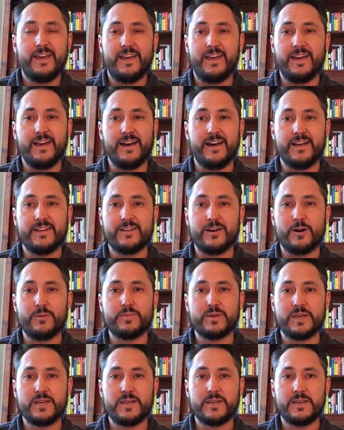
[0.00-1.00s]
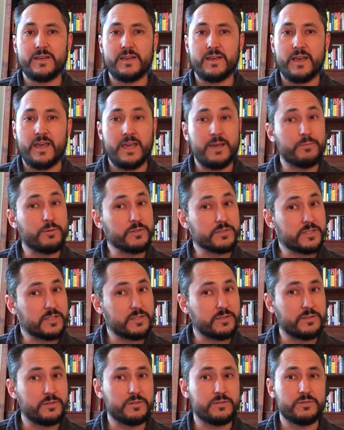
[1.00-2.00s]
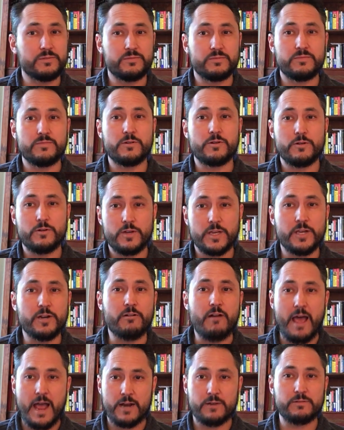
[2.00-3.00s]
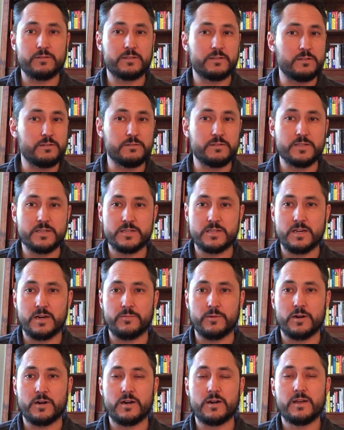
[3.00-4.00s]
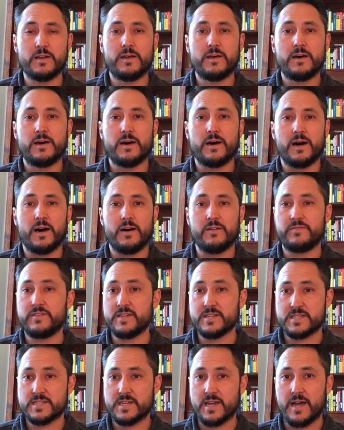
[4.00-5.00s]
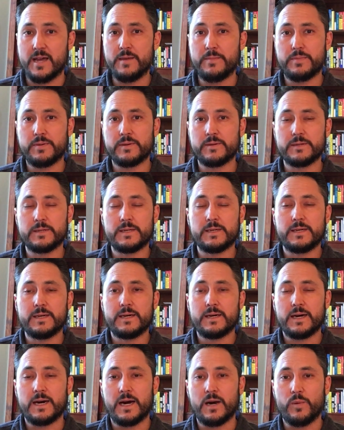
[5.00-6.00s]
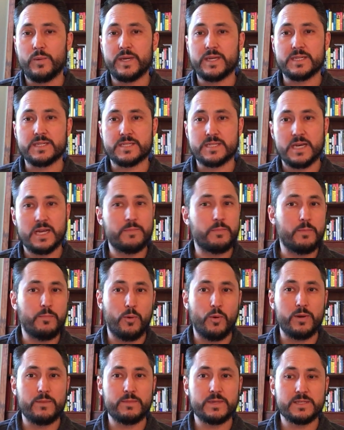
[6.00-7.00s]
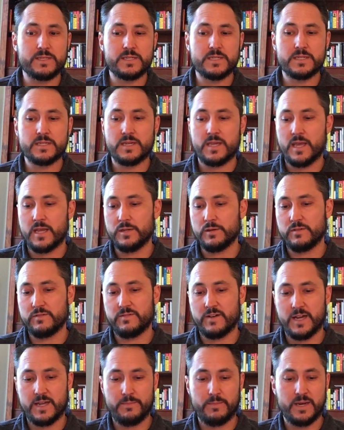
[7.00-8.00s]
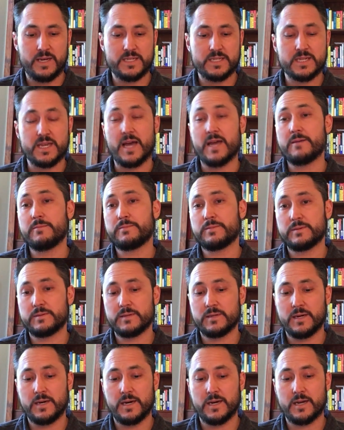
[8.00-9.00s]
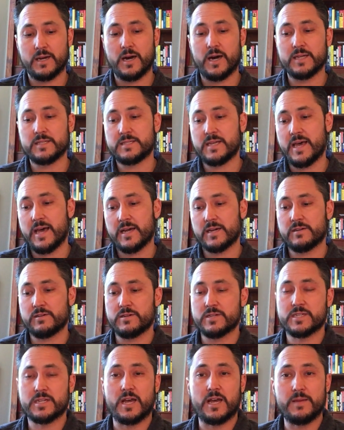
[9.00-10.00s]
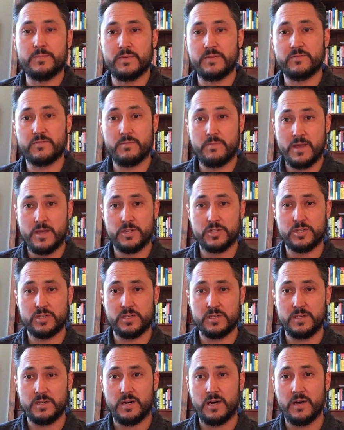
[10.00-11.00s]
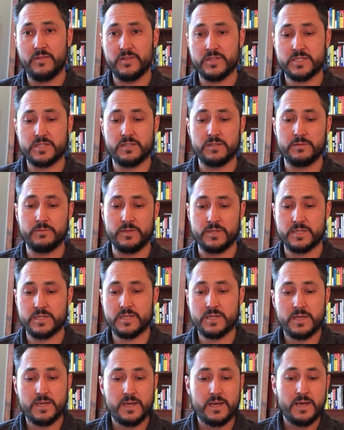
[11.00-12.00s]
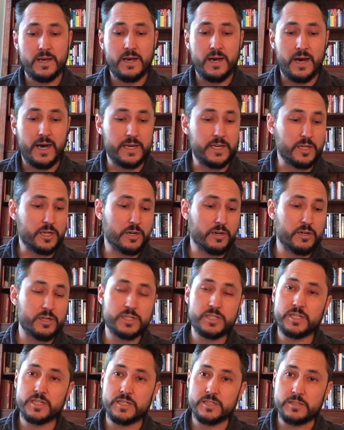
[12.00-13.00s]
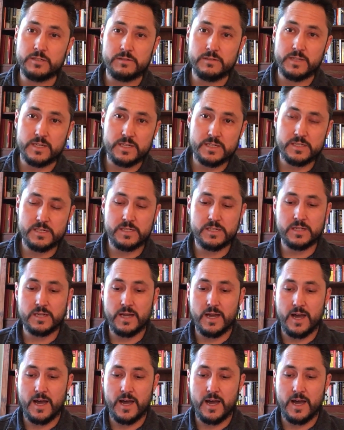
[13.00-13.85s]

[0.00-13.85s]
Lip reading: and I'll be able to interact with you this summer via Skype. We can set up appointments, and you'll find my Skype contact or Skype information on the syllabus. I'd encourage you to do this.